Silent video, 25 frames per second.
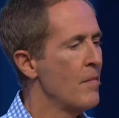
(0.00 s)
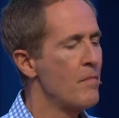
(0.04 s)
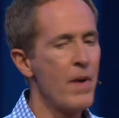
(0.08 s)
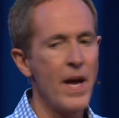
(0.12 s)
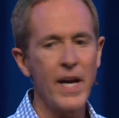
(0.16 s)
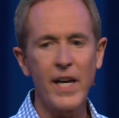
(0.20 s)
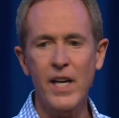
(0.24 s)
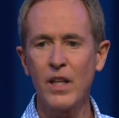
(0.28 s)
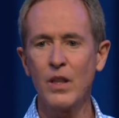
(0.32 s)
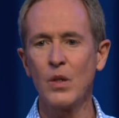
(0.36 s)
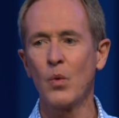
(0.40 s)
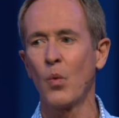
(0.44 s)

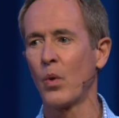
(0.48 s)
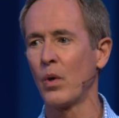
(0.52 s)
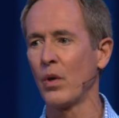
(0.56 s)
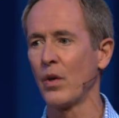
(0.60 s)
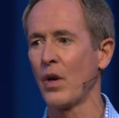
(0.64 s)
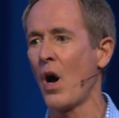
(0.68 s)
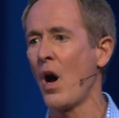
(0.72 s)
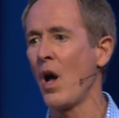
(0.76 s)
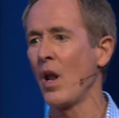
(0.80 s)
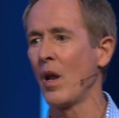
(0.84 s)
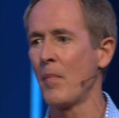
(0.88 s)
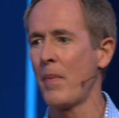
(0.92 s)
Making the
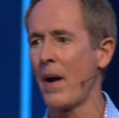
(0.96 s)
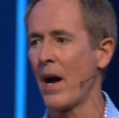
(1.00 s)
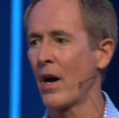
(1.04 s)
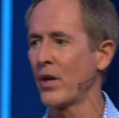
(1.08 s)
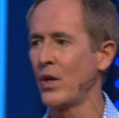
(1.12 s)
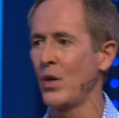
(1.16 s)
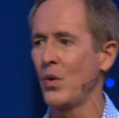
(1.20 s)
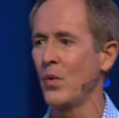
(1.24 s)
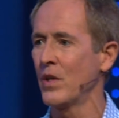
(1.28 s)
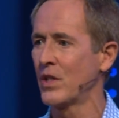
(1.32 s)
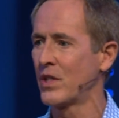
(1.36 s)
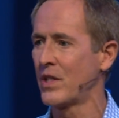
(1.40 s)
world all about
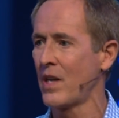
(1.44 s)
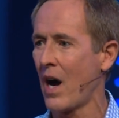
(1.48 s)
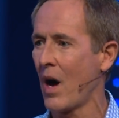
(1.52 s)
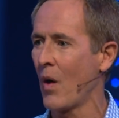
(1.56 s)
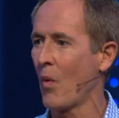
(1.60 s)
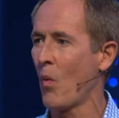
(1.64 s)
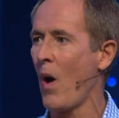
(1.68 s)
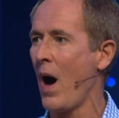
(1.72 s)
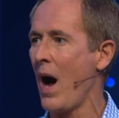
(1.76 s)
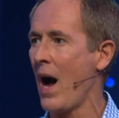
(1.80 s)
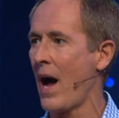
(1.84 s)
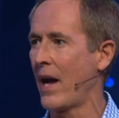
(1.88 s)
you is
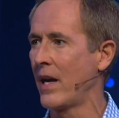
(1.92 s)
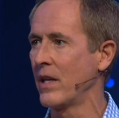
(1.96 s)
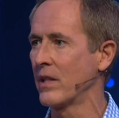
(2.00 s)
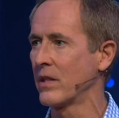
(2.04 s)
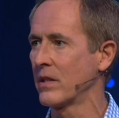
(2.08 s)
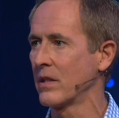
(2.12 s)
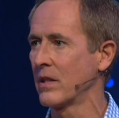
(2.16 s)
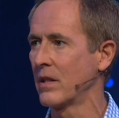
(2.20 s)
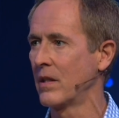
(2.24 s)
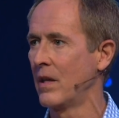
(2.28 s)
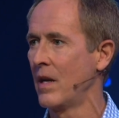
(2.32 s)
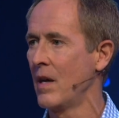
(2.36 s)
not
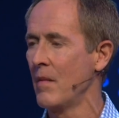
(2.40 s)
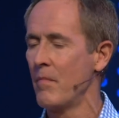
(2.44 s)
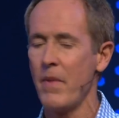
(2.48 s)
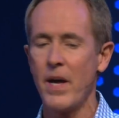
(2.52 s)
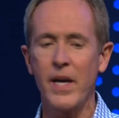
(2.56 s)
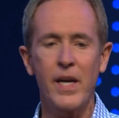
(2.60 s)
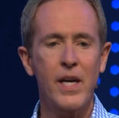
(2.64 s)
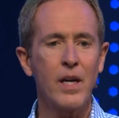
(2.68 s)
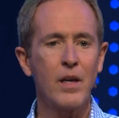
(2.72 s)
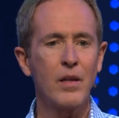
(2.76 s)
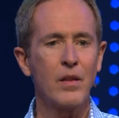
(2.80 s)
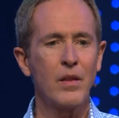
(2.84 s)
wise.
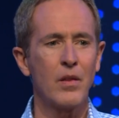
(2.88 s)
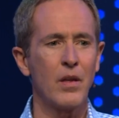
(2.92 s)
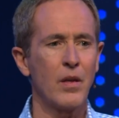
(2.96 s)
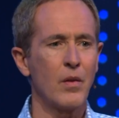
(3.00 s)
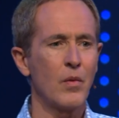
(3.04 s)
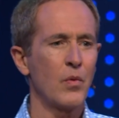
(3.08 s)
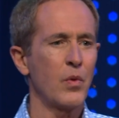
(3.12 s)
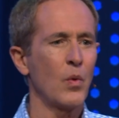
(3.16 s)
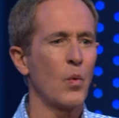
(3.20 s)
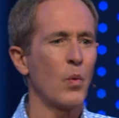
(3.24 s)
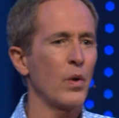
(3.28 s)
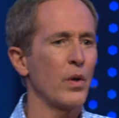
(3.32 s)

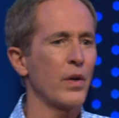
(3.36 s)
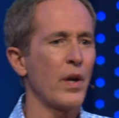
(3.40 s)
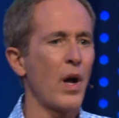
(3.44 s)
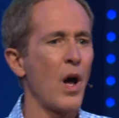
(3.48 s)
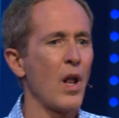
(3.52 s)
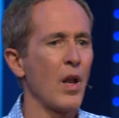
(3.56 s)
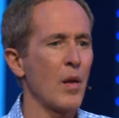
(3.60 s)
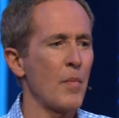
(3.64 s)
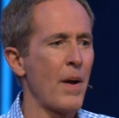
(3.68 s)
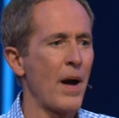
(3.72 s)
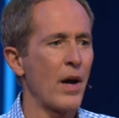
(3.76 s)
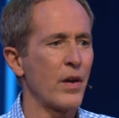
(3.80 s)
Making the world
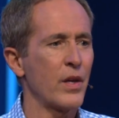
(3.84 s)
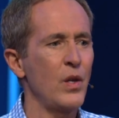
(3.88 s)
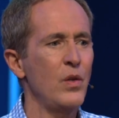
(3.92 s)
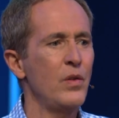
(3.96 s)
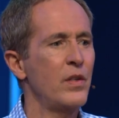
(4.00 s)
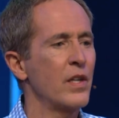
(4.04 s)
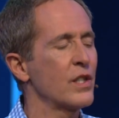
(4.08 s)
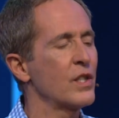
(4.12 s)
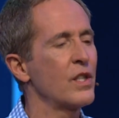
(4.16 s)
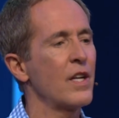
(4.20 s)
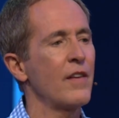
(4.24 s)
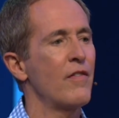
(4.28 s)
all about you
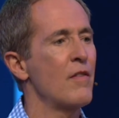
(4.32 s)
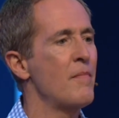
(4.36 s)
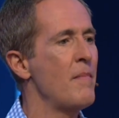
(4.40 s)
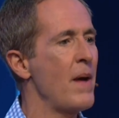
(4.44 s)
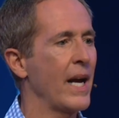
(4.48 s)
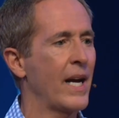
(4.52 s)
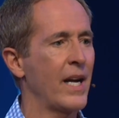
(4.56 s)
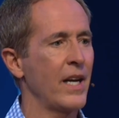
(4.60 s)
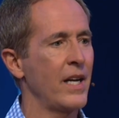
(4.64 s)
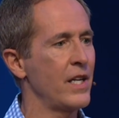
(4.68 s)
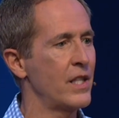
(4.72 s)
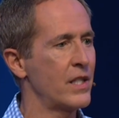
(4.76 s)
doesn't even
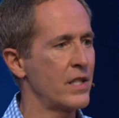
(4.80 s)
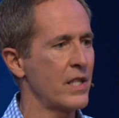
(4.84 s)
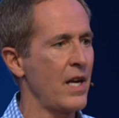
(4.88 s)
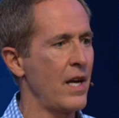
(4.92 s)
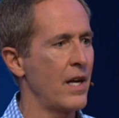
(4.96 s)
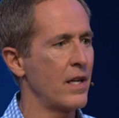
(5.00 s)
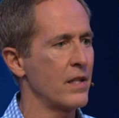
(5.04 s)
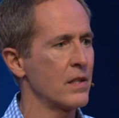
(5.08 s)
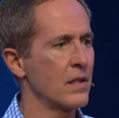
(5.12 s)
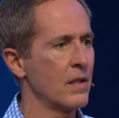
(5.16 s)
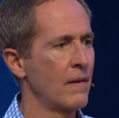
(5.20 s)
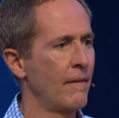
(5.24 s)
make any
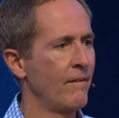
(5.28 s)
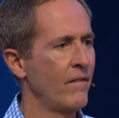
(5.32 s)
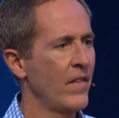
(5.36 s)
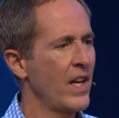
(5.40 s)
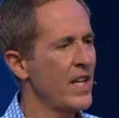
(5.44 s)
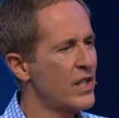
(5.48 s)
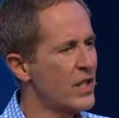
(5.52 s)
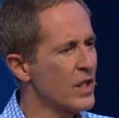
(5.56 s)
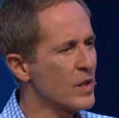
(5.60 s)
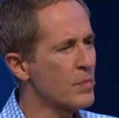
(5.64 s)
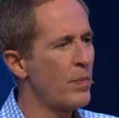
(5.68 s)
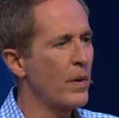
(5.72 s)
sense.
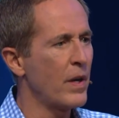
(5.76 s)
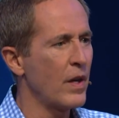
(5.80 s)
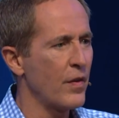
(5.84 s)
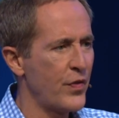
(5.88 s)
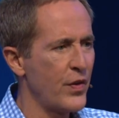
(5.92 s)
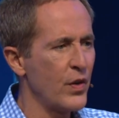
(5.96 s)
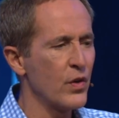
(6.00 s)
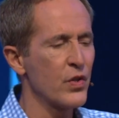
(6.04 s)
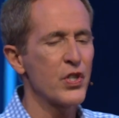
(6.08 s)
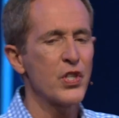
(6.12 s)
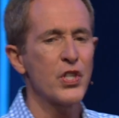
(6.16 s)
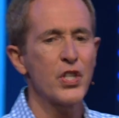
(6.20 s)
He says, but if
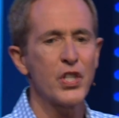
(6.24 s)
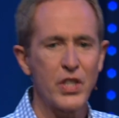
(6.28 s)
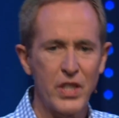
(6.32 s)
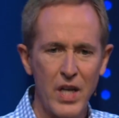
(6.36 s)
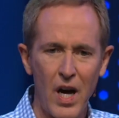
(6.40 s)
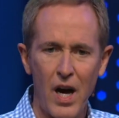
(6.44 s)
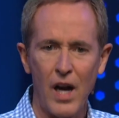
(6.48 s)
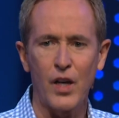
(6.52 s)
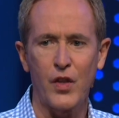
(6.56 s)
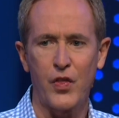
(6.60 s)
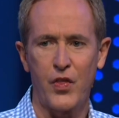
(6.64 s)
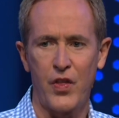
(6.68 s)
you're
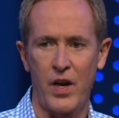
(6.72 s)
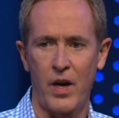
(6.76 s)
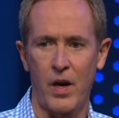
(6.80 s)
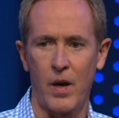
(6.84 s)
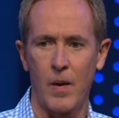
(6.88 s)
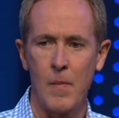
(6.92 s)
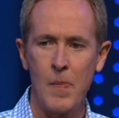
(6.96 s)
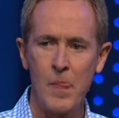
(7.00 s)
stuck there,